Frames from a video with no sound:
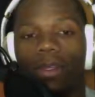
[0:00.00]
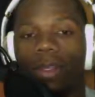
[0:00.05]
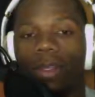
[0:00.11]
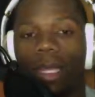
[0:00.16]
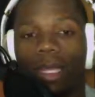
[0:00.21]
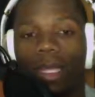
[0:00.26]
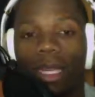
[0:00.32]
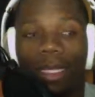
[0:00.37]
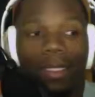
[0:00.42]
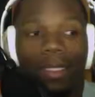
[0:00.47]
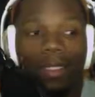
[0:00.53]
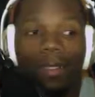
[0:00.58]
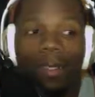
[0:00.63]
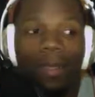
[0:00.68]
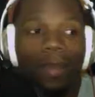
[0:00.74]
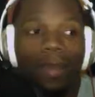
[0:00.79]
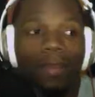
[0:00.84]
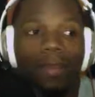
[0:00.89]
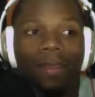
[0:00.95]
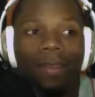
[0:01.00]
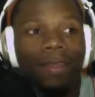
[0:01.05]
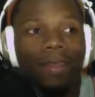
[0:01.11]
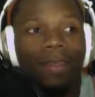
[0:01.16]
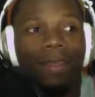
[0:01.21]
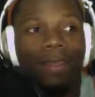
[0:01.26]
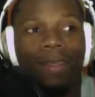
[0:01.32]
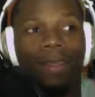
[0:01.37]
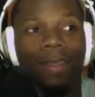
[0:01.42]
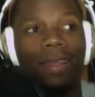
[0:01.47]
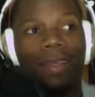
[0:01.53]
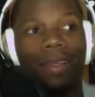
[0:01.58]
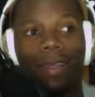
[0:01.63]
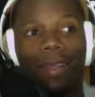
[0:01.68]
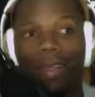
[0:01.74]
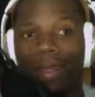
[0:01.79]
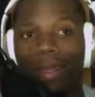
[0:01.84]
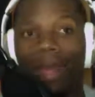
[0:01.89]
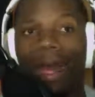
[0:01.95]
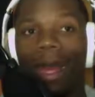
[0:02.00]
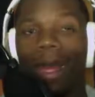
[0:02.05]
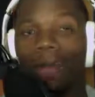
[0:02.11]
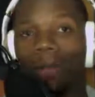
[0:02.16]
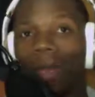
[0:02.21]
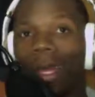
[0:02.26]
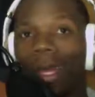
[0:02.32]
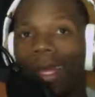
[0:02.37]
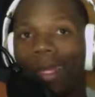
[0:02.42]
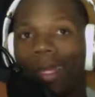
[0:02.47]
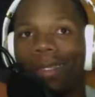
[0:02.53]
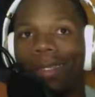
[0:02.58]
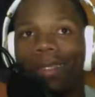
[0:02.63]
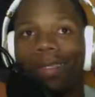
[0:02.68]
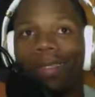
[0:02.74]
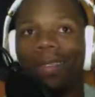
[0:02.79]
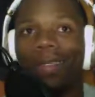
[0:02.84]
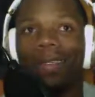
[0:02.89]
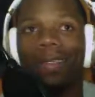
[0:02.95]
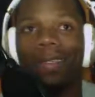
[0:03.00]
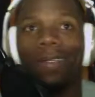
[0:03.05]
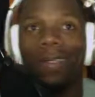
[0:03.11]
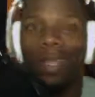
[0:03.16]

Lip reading: Like I just thought he linebacker,